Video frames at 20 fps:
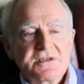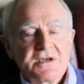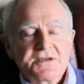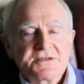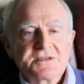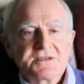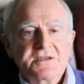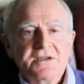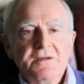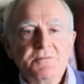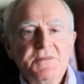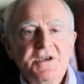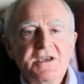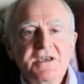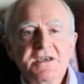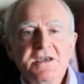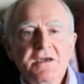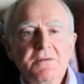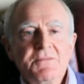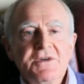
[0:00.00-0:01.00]
are still
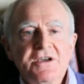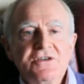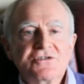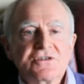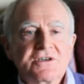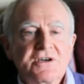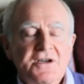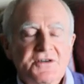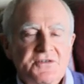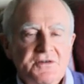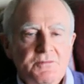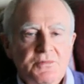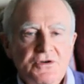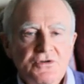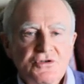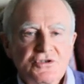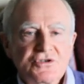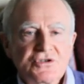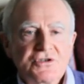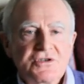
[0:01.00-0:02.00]
making a major
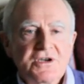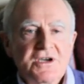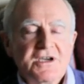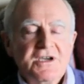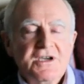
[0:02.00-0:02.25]
contribution